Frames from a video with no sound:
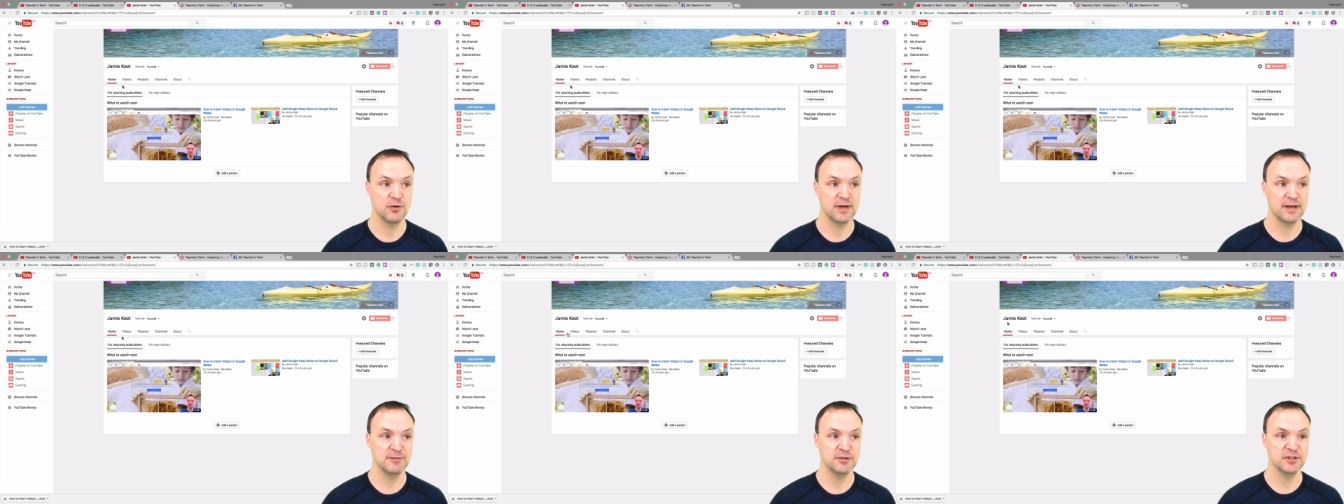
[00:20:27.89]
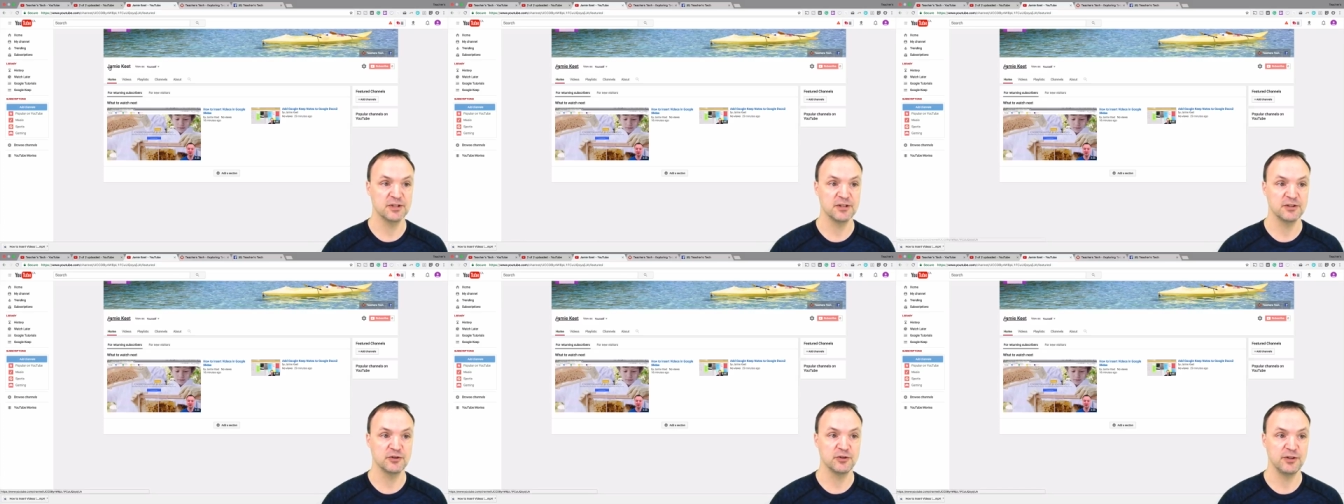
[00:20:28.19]
I'm just
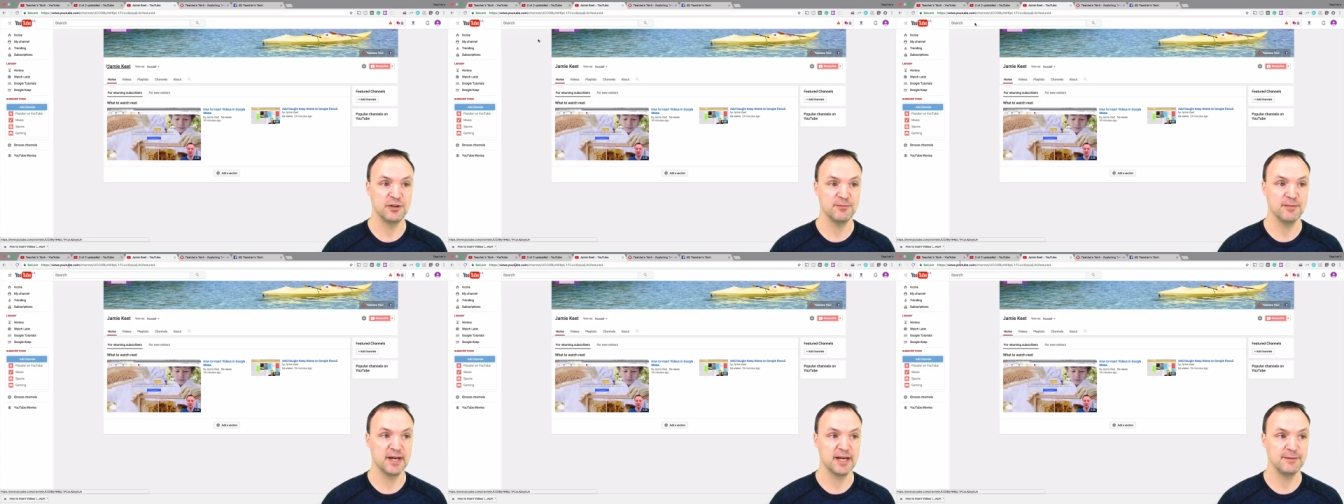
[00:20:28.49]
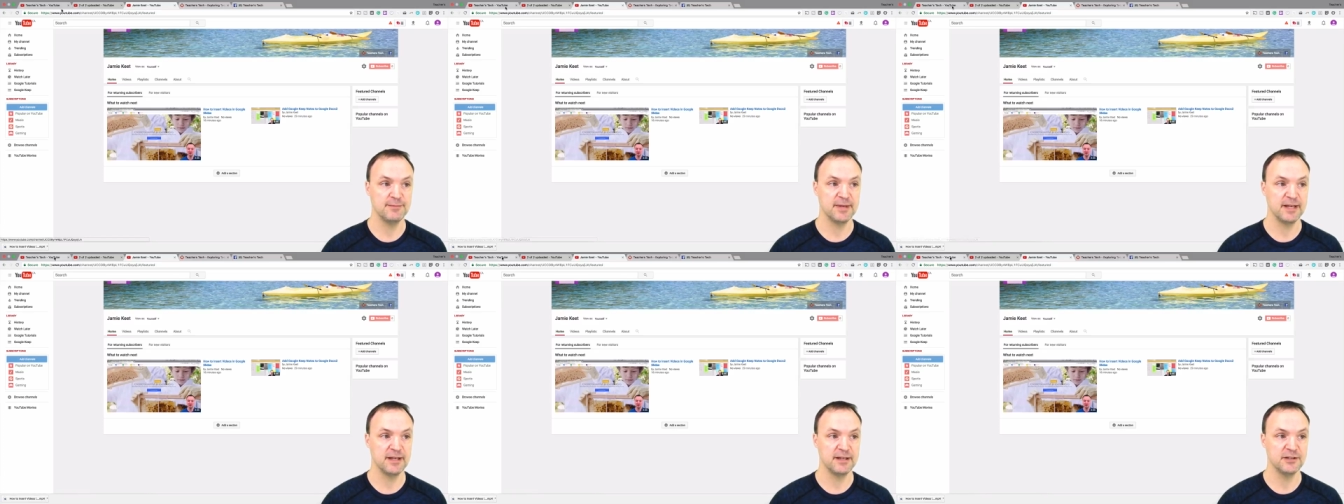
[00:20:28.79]
going to show you my
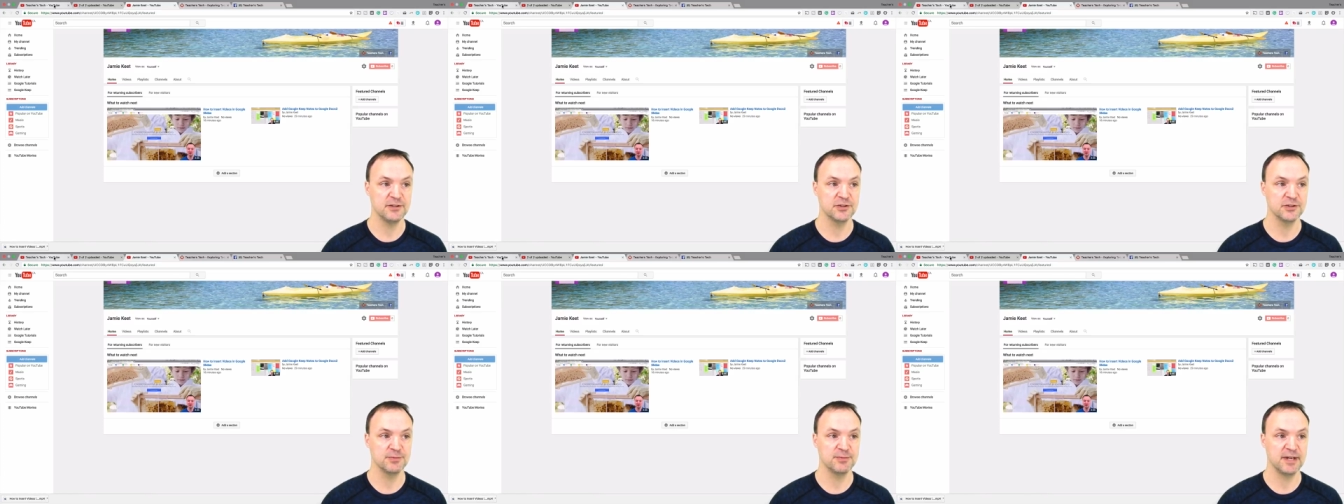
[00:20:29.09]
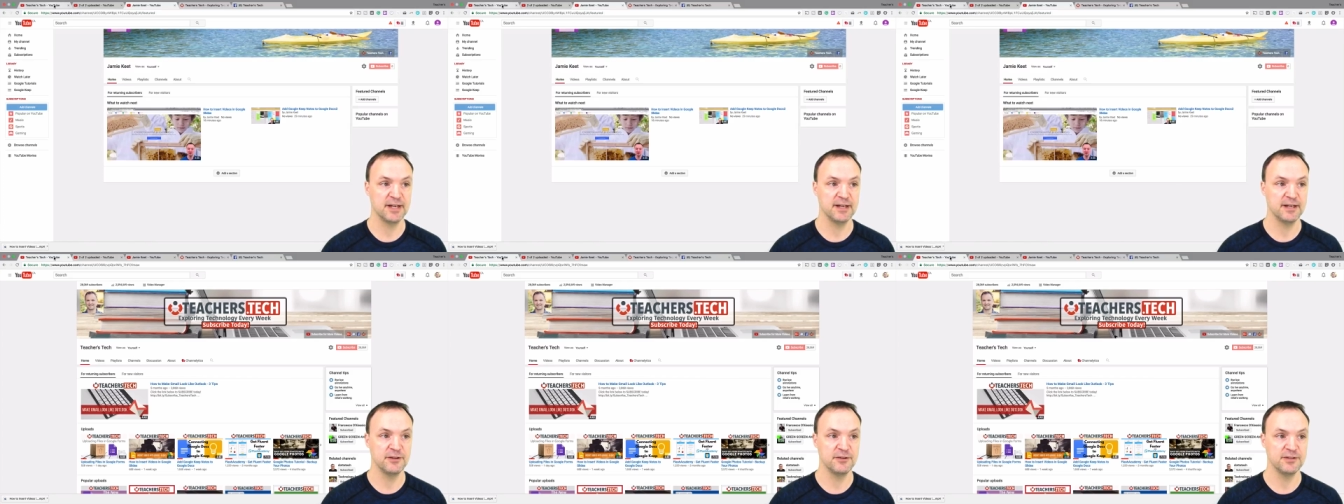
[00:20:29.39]
page,
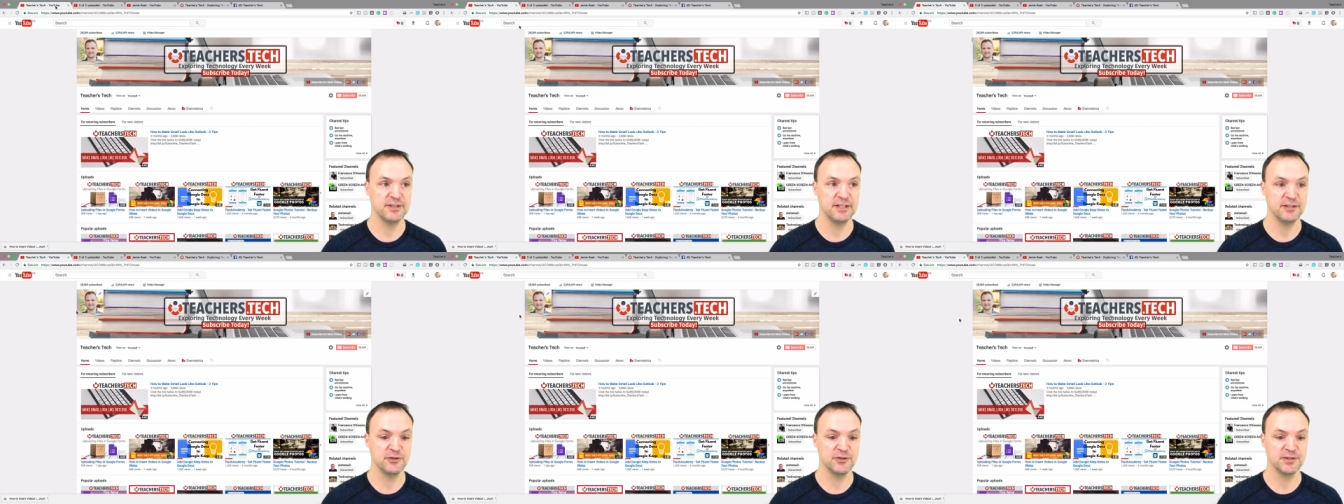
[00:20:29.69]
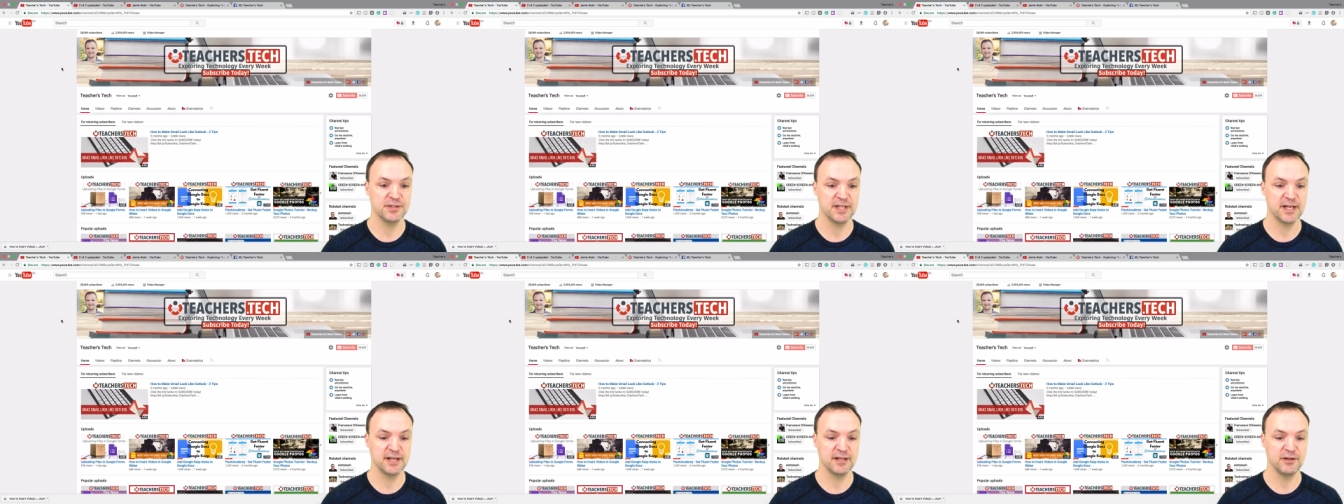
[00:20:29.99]
my other Teachers
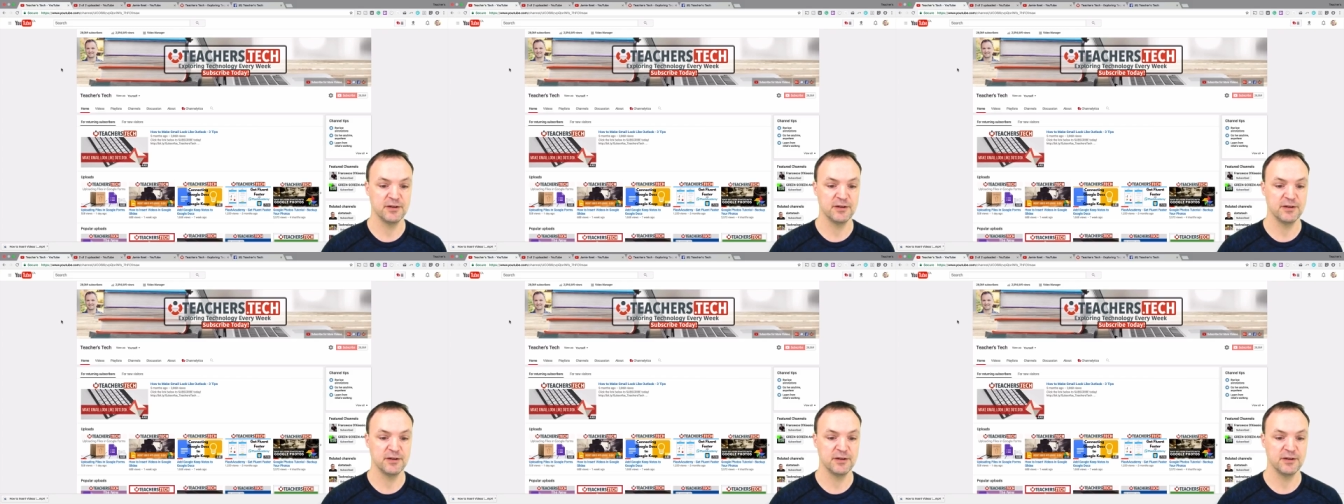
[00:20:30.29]
Tech.